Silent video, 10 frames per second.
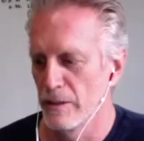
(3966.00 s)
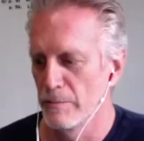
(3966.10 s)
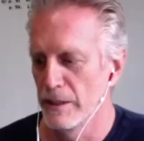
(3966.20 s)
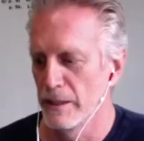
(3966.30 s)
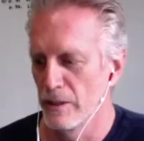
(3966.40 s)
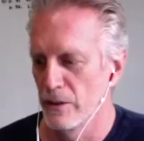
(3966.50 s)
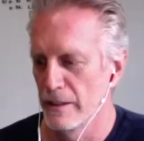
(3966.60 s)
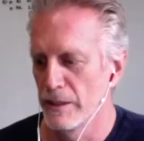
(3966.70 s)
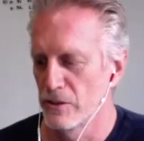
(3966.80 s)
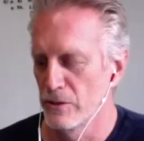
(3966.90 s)

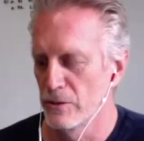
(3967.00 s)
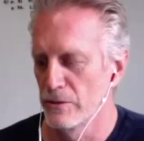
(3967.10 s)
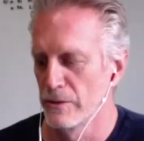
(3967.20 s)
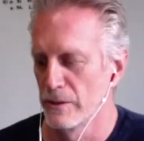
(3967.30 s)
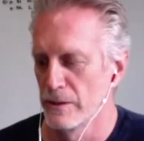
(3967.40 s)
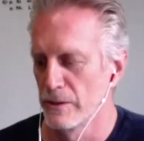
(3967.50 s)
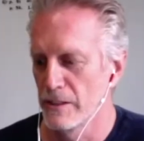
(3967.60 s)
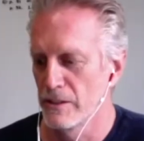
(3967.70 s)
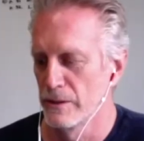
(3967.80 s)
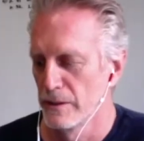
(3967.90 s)
begins to
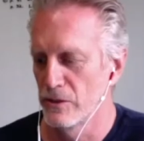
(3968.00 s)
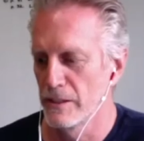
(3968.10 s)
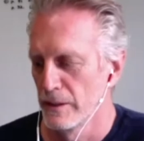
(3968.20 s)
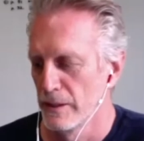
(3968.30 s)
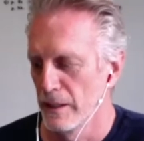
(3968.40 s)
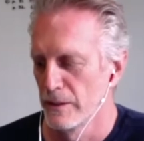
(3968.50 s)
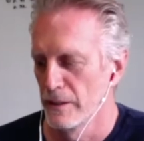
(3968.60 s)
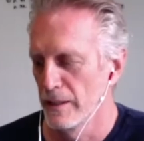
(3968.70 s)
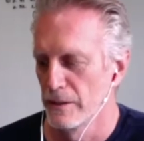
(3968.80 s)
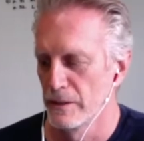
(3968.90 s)

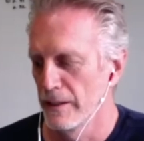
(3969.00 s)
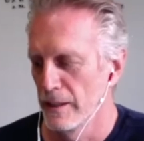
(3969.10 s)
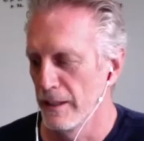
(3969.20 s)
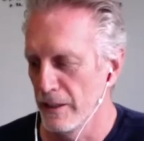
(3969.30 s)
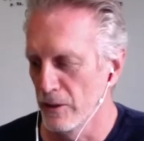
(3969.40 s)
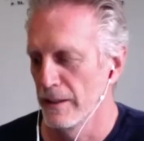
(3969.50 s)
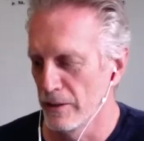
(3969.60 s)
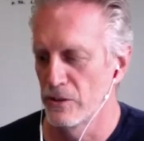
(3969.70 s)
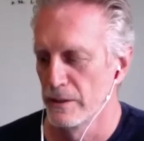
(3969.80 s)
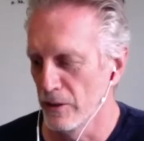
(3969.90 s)
uh, heal
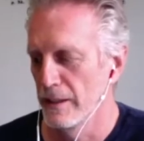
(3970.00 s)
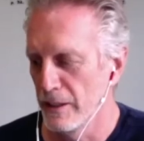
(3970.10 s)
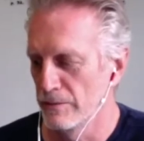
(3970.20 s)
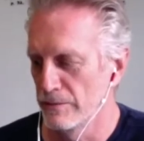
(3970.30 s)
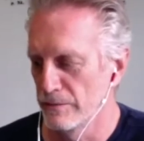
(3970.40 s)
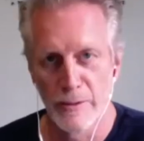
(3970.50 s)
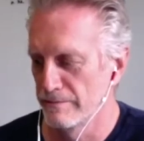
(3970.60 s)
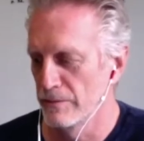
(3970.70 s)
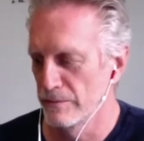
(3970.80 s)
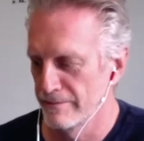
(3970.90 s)
if you
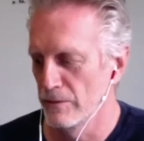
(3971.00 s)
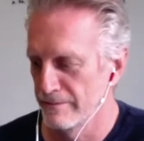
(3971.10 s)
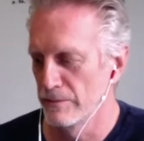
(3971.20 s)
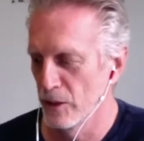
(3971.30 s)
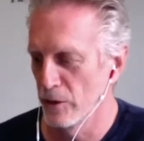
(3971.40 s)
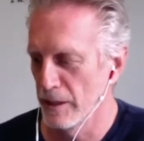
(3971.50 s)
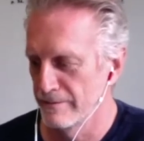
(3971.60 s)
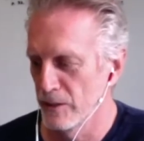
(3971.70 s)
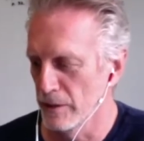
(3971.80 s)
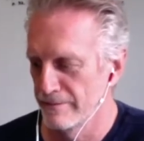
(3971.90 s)
own up
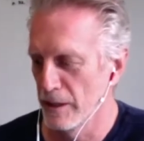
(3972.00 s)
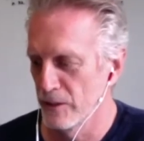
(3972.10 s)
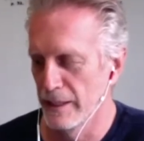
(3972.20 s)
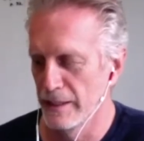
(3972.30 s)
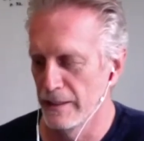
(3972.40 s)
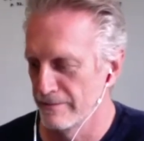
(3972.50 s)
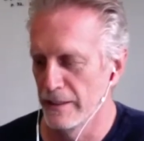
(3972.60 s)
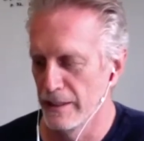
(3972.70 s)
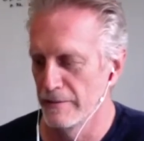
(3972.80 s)
to it and uh, and